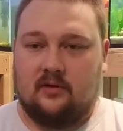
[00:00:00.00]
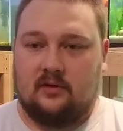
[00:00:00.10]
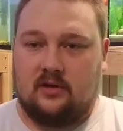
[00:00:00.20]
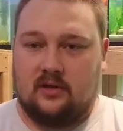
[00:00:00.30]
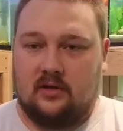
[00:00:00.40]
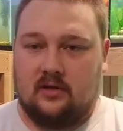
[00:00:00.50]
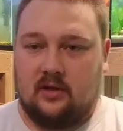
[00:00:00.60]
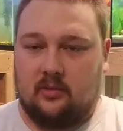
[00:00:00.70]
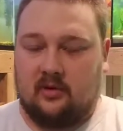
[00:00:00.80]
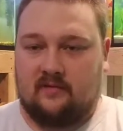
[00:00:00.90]
the
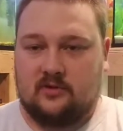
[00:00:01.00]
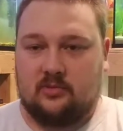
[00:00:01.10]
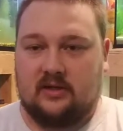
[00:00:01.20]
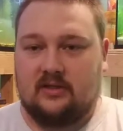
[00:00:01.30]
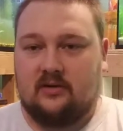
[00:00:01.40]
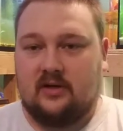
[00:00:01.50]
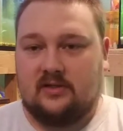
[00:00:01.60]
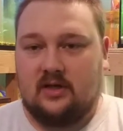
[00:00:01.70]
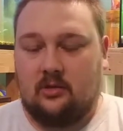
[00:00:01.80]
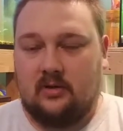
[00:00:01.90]
beneficial bacteria
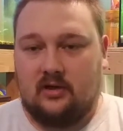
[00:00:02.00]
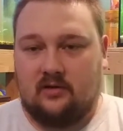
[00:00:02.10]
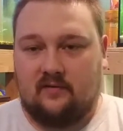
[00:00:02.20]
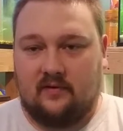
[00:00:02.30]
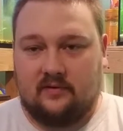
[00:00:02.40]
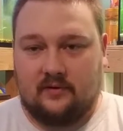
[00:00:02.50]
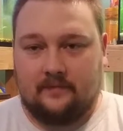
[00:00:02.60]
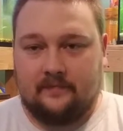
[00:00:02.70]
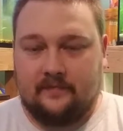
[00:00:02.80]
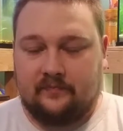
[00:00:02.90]
is going to be in your filter.
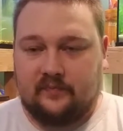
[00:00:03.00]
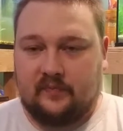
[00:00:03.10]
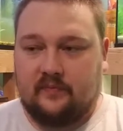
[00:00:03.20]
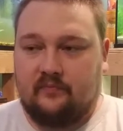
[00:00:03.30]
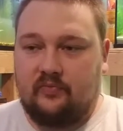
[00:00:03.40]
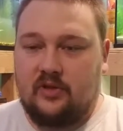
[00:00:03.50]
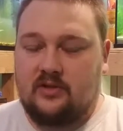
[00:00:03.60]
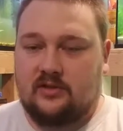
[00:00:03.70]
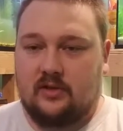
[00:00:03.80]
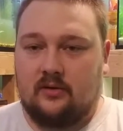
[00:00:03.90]

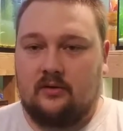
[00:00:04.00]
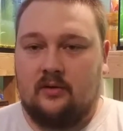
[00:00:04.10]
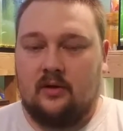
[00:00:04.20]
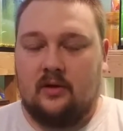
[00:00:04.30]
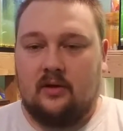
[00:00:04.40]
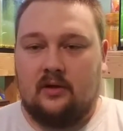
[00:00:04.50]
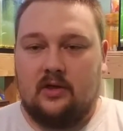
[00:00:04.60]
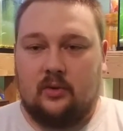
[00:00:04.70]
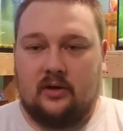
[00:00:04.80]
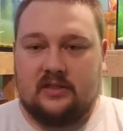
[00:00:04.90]
So
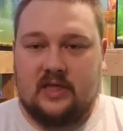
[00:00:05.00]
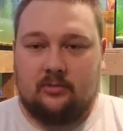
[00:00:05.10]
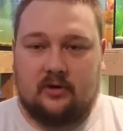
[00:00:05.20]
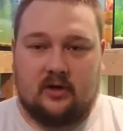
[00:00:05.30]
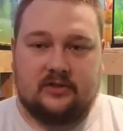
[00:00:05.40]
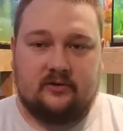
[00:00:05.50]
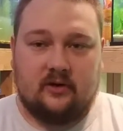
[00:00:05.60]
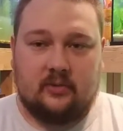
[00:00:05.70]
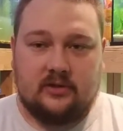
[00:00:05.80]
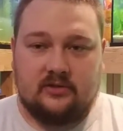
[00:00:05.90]
you want to take
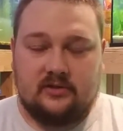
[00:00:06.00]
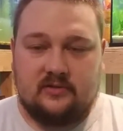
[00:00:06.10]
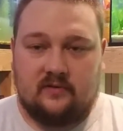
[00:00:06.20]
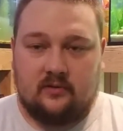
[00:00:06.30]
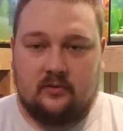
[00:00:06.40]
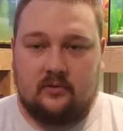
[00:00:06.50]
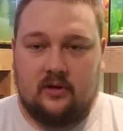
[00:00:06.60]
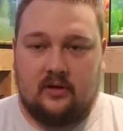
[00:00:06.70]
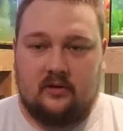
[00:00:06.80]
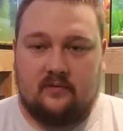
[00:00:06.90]
precautionary measures
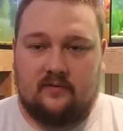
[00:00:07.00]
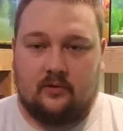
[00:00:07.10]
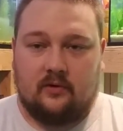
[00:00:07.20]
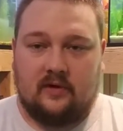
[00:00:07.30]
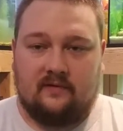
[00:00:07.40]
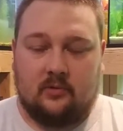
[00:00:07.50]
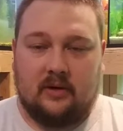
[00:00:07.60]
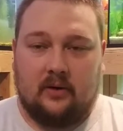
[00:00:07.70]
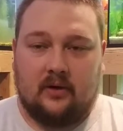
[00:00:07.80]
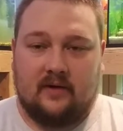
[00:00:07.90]
for if your
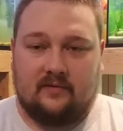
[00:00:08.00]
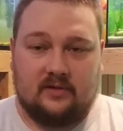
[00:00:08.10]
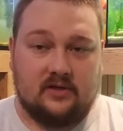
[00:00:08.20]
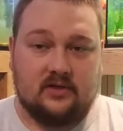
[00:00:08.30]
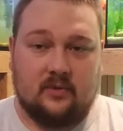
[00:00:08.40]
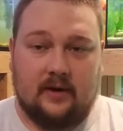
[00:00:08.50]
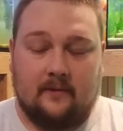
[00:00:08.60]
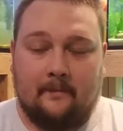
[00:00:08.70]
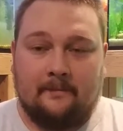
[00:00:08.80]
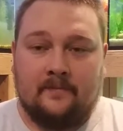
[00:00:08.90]
power ever does go
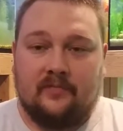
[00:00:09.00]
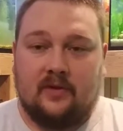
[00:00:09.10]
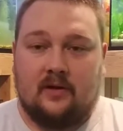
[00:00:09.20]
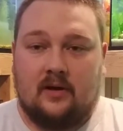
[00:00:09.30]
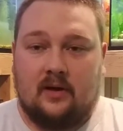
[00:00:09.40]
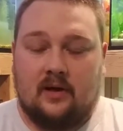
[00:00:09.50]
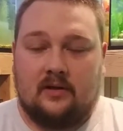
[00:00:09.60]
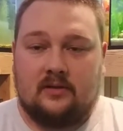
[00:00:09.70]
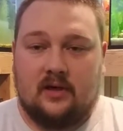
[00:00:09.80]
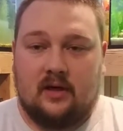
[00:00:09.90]
out,
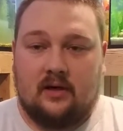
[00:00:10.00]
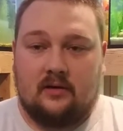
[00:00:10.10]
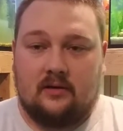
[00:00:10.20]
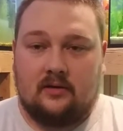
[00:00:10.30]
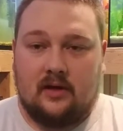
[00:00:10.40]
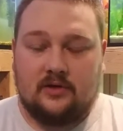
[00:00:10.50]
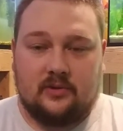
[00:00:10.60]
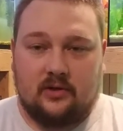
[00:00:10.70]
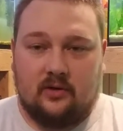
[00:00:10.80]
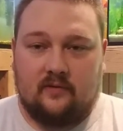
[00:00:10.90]
and I just
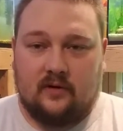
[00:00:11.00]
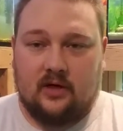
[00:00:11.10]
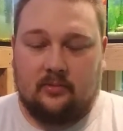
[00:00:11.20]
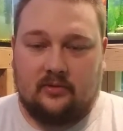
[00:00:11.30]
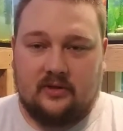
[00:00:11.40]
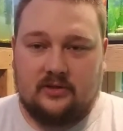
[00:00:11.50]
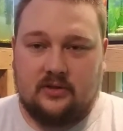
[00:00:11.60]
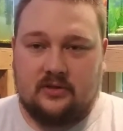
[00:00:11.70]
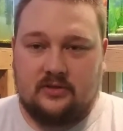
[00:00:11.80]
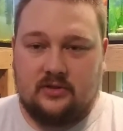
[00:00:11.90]
want to go over a couple things
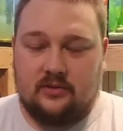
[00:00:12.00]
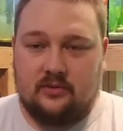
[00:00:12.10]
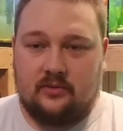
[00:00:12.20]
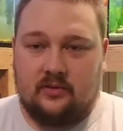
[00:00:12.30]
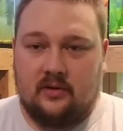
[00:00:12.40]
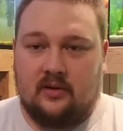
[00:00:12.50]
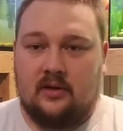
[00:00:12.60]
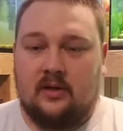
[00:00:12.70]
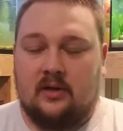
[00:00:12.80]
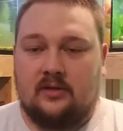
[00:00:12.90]
you can do
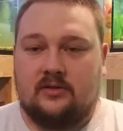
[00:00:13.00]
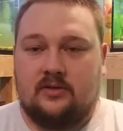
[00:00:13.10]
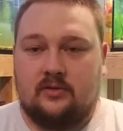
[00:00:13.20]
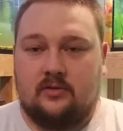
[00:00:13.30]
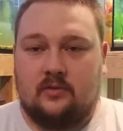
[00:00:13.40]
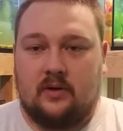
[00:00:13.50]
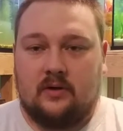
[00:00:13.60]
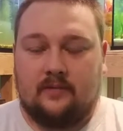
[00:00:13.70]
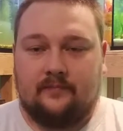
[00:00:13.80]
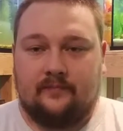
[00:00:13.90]

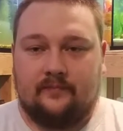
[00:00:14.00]
to